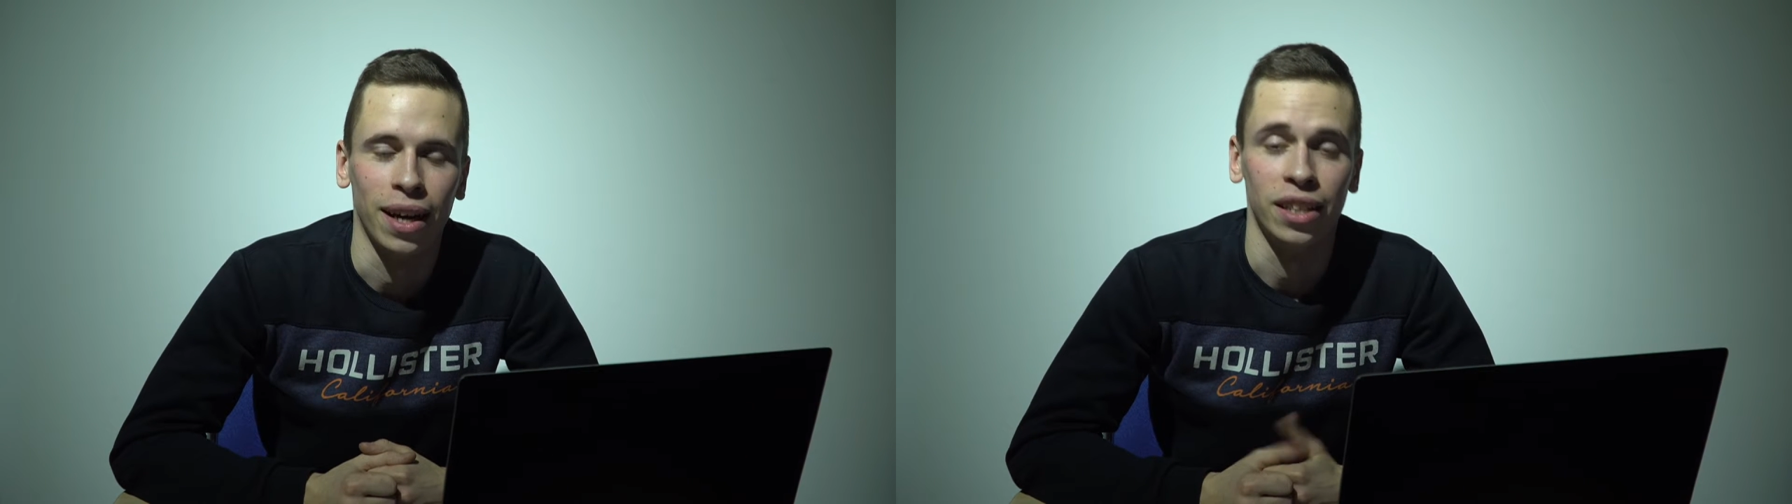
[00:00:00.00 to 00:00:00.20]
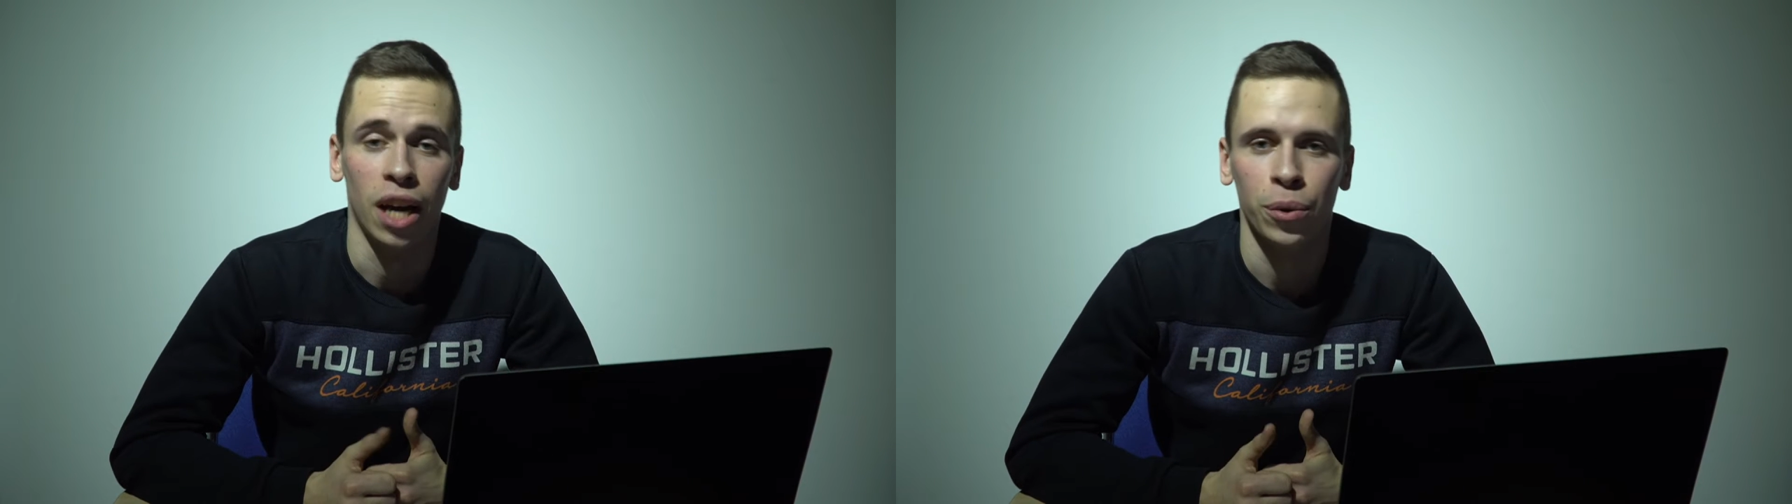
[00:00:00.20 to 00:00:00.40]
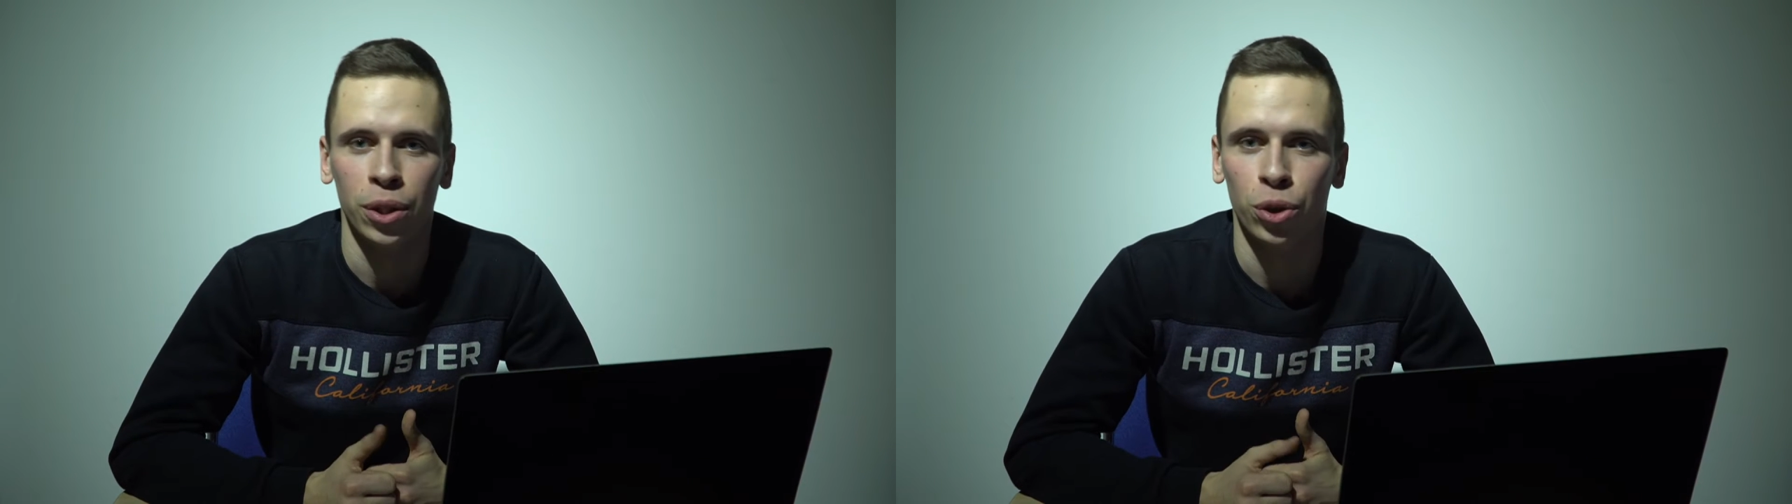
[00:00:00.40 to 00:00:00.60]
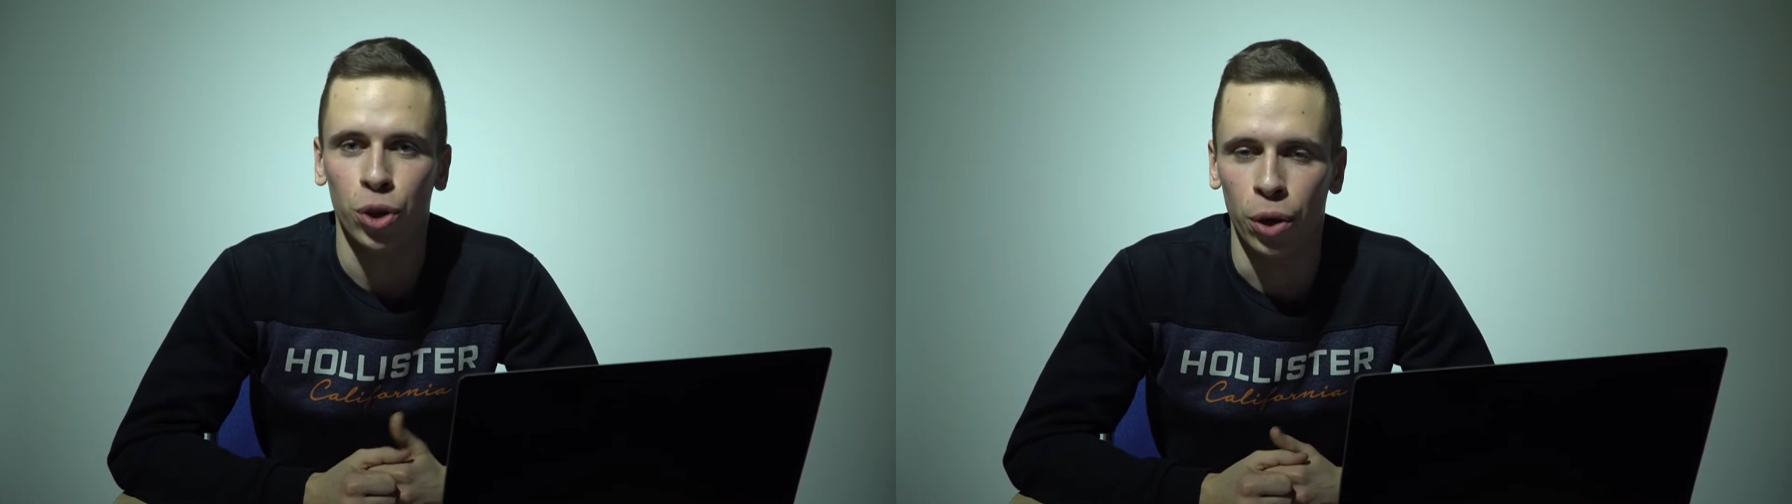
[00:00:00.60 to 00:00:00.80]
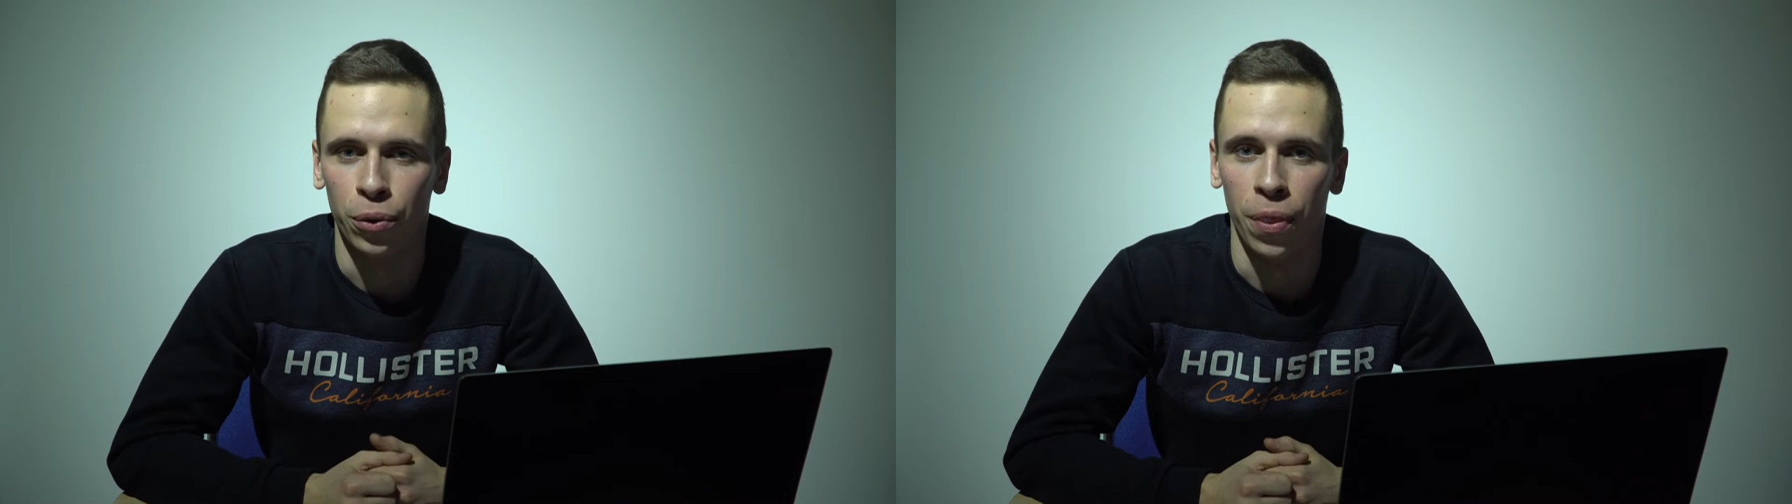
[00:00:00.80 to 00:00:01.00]
and I'm going to
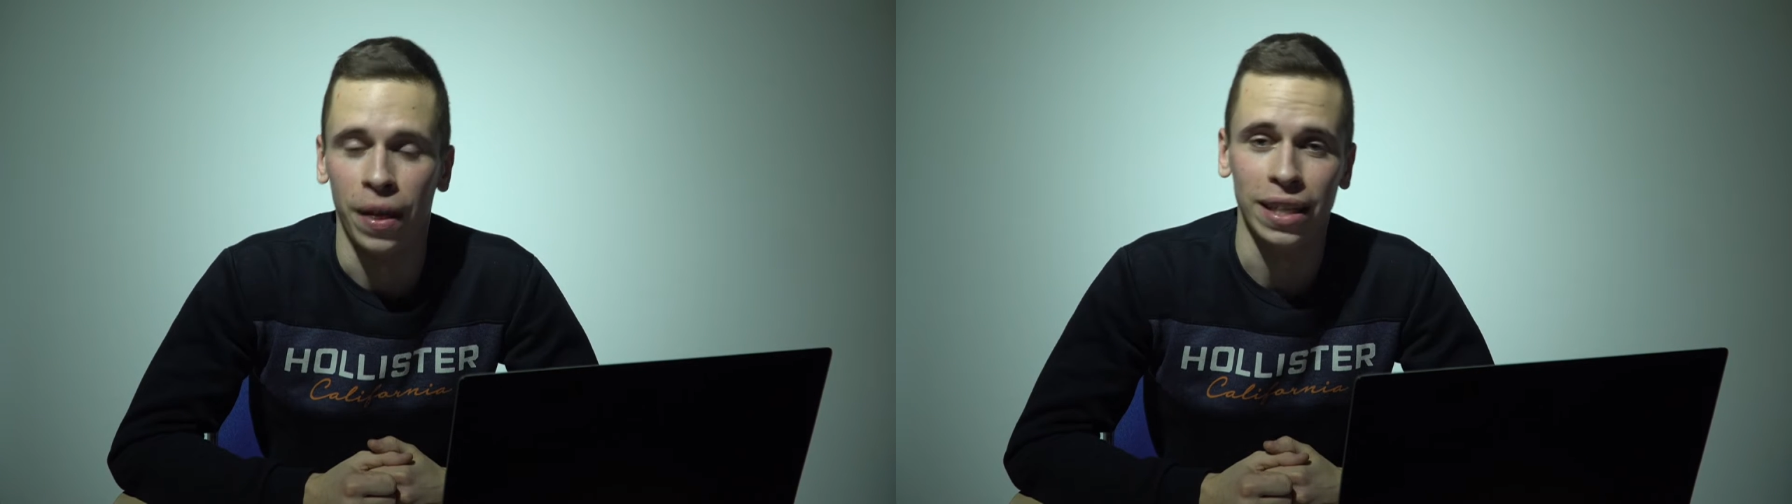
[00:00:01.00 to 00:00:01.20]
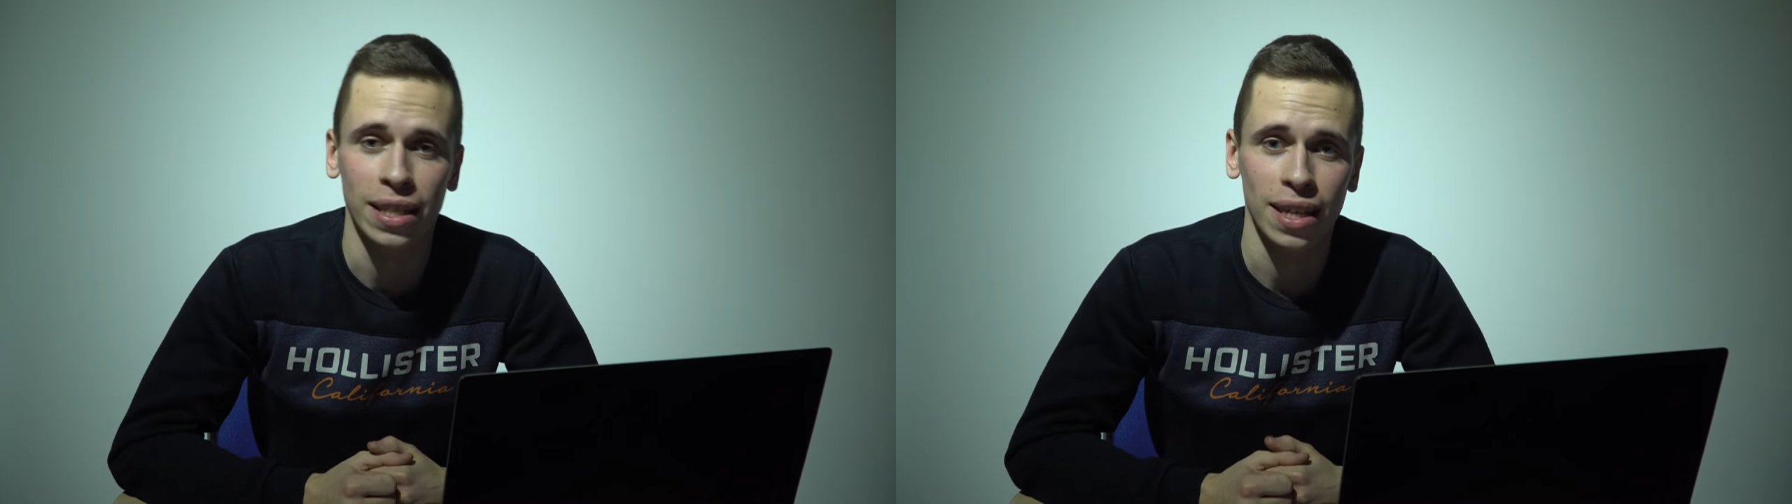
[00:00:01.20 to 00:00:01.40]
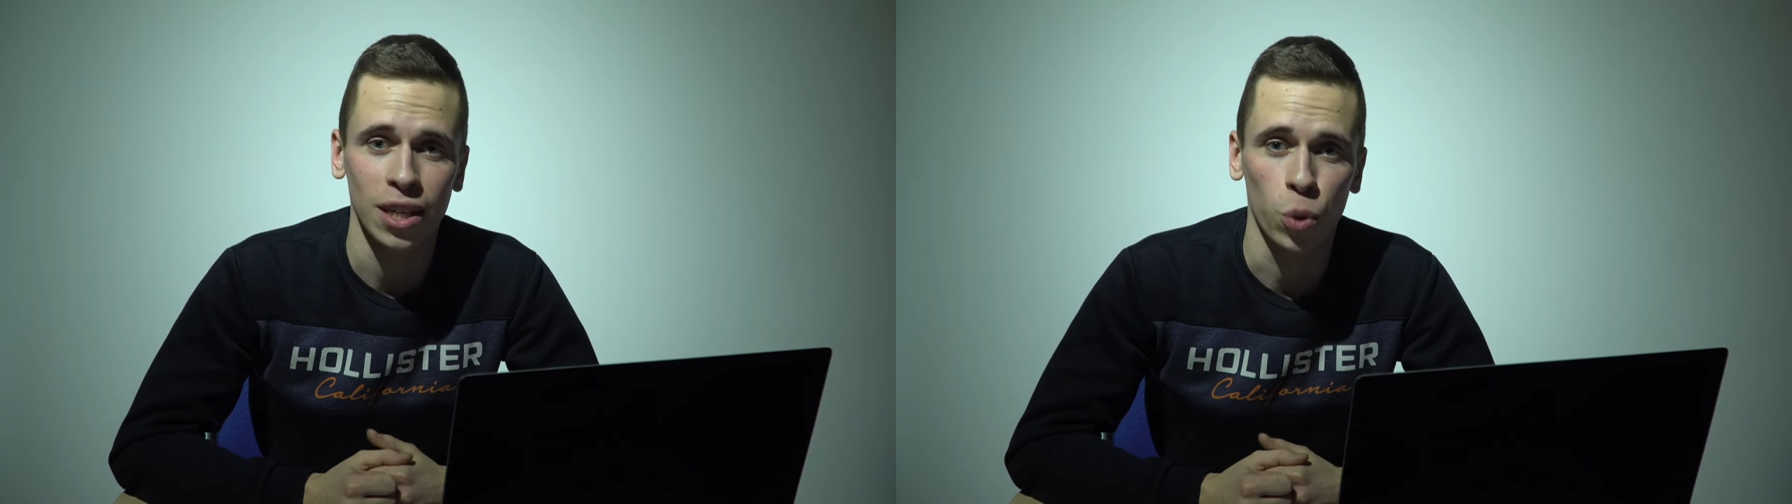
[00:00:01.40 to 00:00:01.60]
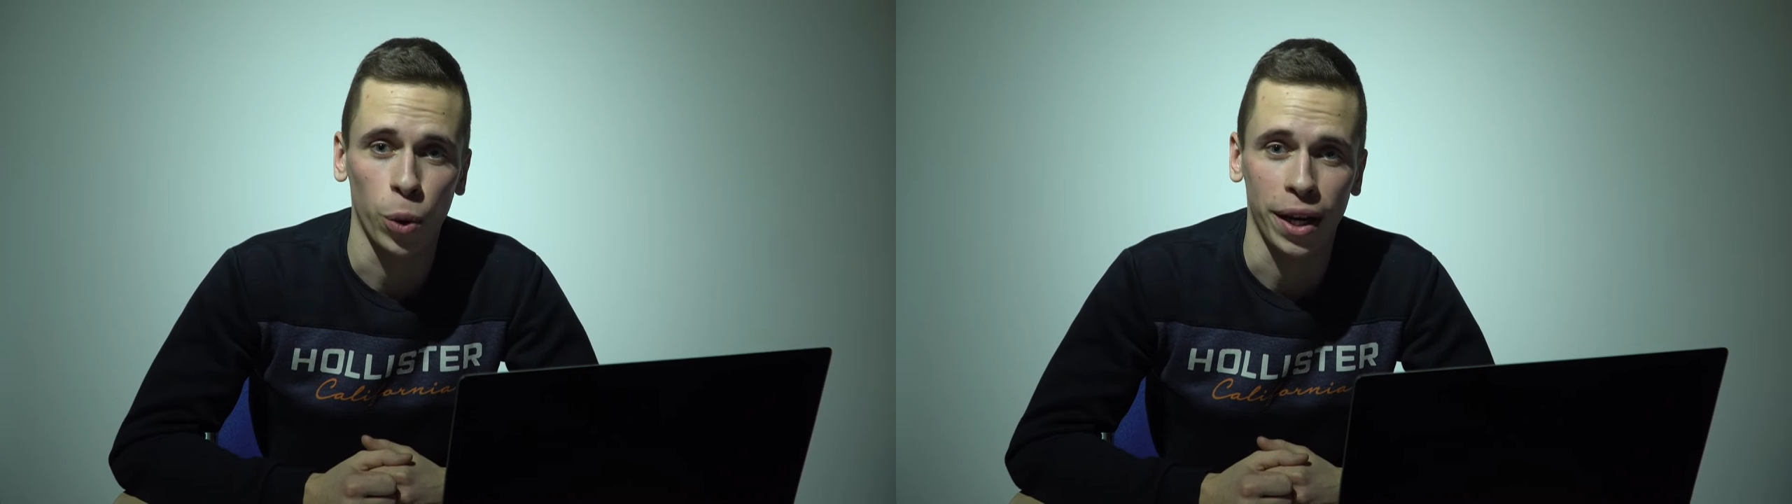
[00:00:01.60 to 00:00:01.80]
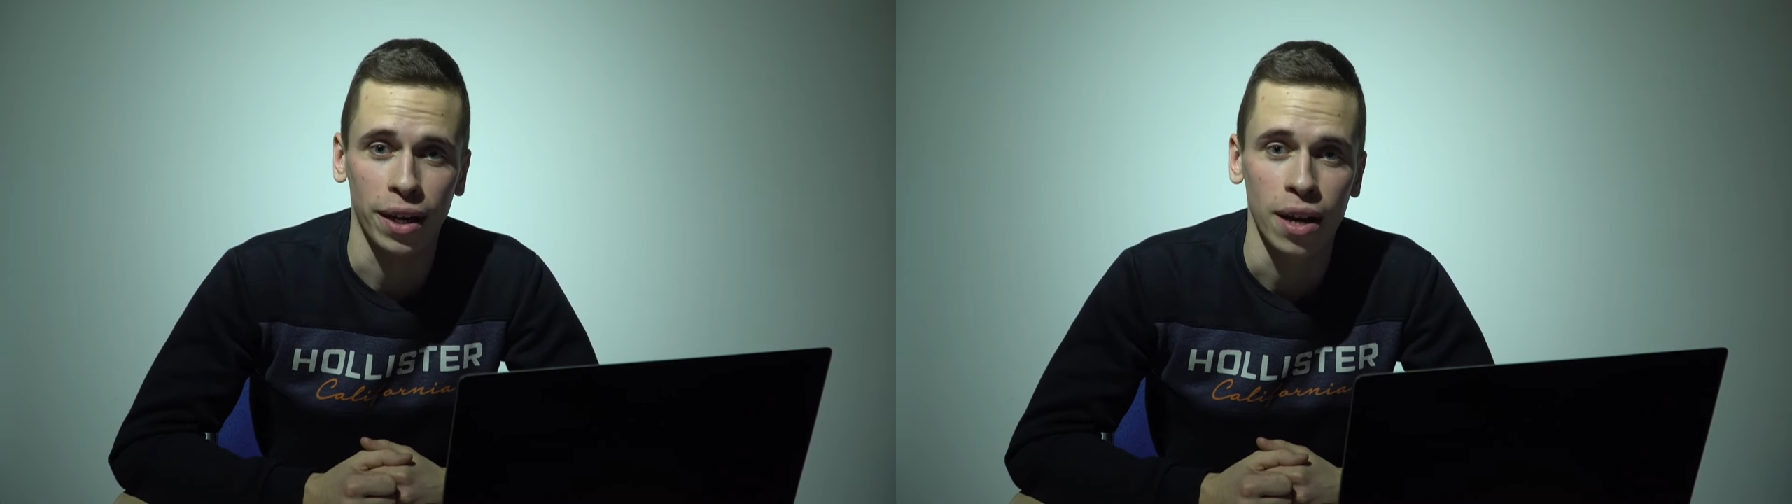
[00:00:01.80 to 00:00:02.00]
show you the easiest
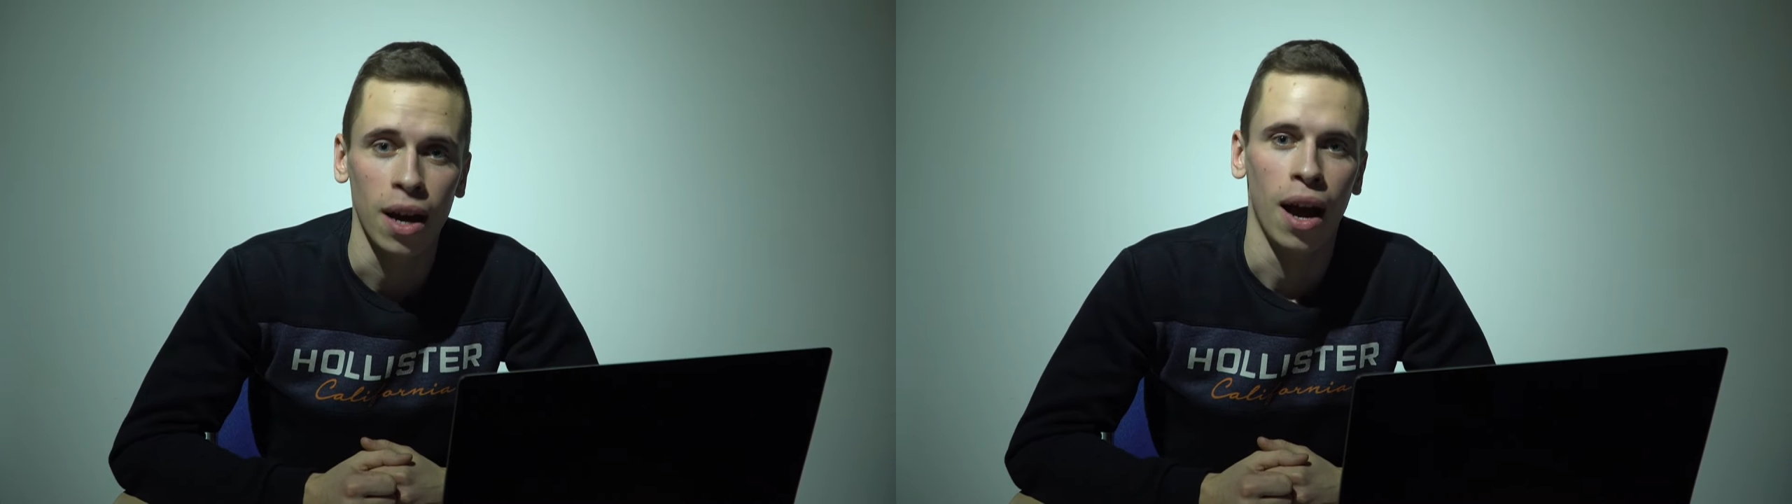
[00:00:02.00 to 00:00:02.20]
way